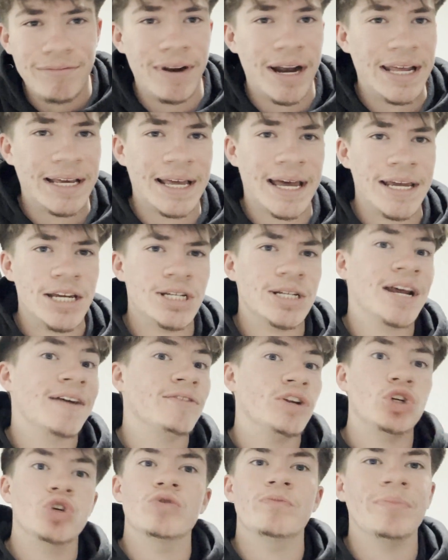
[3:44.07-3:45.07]
relegation,
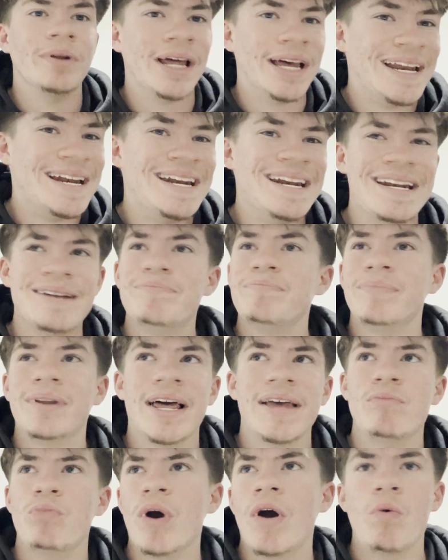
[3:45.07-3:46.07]
having a good play and
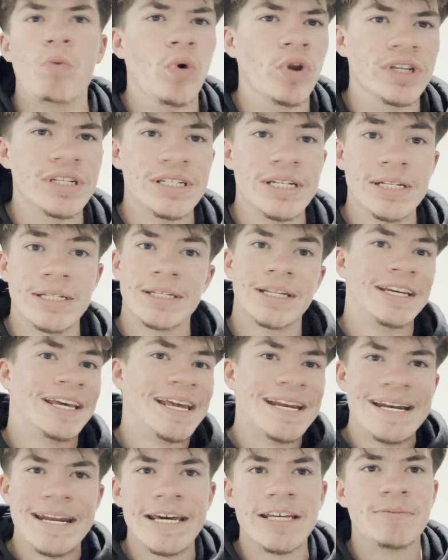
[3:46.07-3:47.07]
played well one season and
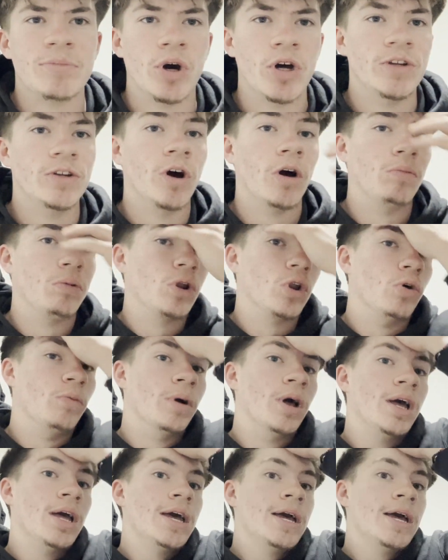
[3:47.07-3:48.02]
getting nicked by a top club.